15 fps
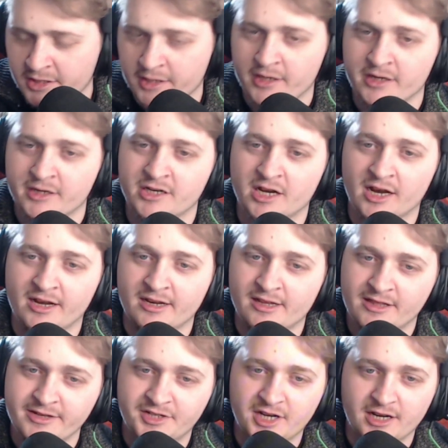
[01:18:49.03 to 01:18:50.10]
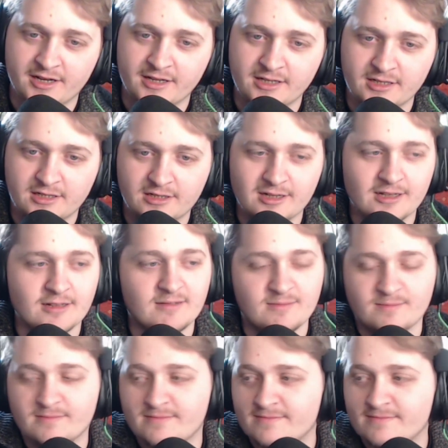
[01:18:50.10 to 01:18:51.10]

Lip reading: Chicken of China, the Chinese chicken.